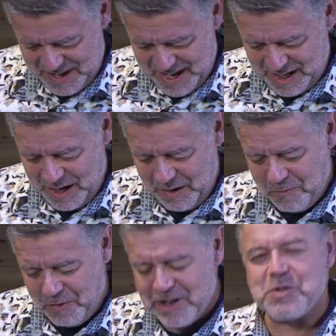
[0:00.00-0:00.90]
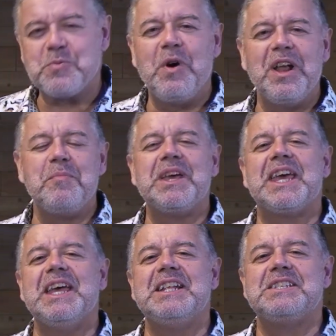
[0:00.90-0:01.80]
and in verse 1 it
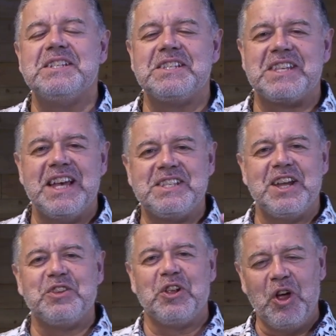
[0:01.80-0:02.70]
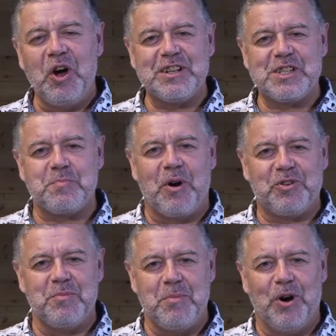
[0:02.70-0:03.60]
begins and says that the Lord
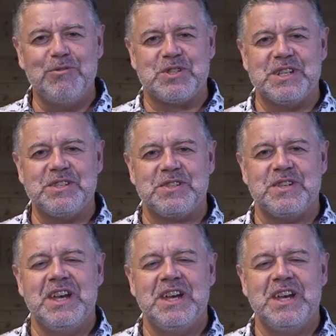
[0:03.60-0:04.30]
spoke to Moses